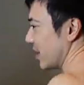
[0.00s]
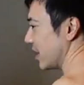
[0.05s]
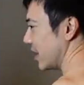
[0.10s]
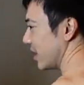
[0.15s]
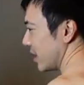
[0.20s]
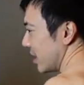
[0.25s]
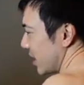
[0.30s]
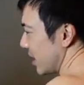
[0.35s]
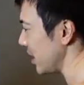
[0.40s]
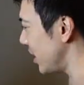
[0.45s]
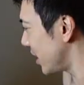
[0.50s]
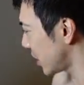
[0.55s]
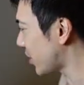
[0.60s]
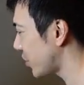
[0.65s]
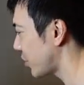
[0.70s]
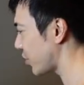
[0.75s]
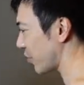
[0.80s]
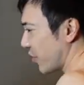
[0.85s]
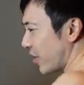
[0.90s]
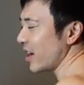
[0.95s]
an
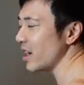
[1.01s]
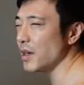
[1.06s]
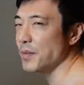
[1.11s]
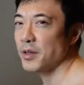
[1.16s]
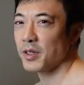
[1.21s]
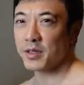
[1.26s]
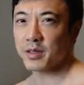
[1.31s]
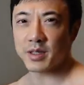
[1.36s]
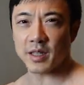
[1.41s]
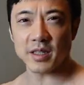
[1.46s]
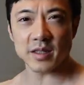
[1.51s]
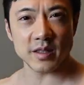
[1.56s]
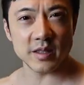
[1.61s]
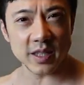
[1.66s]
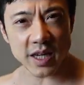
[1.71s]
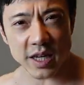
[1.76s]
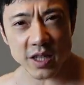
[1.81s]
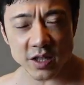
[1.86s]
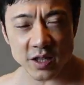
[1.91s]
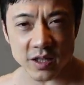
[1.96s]
incredible
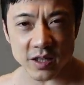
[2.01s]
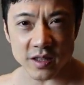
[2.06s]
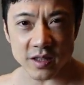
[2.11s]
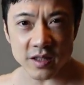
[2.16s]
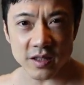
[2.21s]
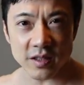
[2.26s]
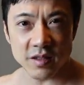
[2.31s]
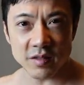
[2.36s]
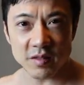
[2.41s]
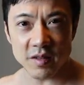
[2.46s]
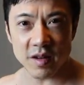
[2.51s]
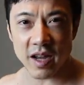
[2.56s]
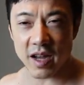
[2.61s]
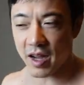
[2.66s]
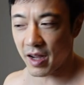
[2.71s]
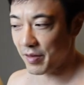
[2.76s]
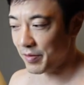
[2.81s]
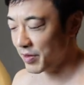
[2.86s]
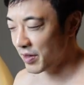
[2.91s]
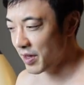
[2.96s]
sensation to
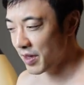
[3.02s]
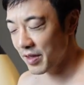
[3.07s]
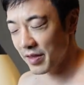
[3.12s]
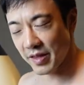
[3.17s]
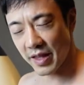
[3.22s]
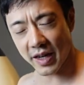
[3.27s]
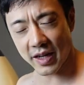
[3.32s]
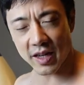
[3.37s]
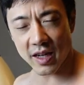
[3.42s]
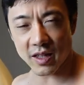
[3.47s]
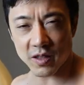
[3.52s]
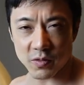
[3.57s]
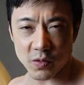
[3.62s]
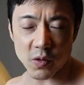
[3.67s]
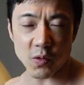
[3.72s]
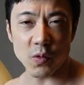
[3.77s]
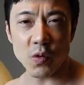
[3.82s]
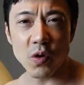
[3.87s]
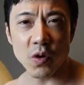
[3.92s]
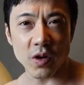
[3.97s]
have that kind of
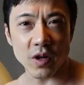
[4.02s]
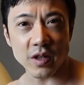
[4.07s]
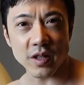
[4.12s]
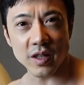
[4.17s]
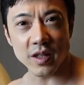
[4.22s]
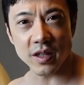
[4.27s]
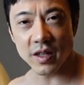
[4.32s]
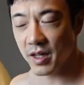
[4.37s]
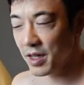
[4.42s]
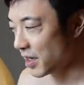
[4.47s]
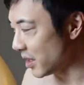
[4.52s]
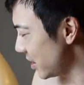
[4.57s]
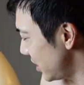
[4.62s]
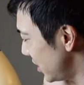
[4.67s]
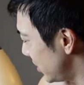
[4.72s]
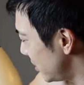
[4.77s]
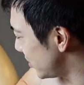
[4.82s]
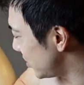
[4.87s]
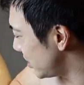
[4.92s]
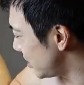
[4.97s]
reward in your